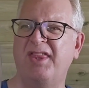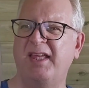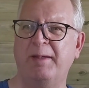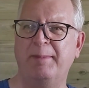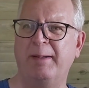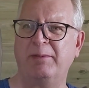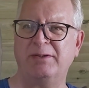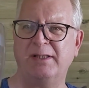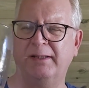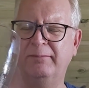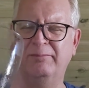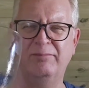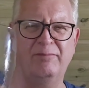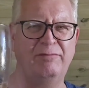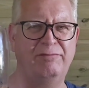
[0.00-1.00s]
thing about
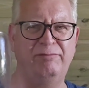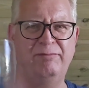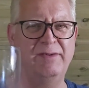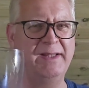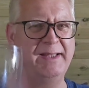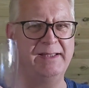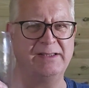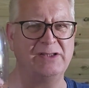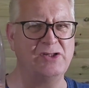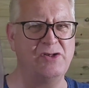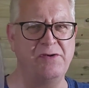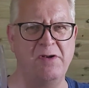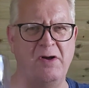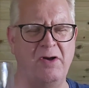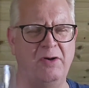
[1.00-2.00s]
it. It's
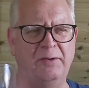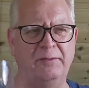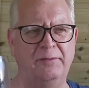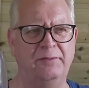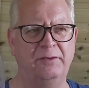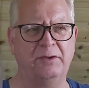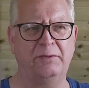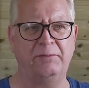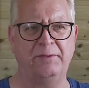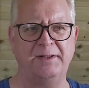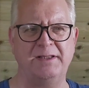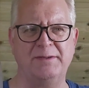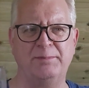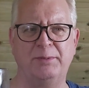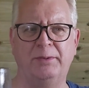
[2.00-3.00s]
not
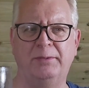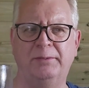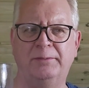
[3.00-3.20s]
crisp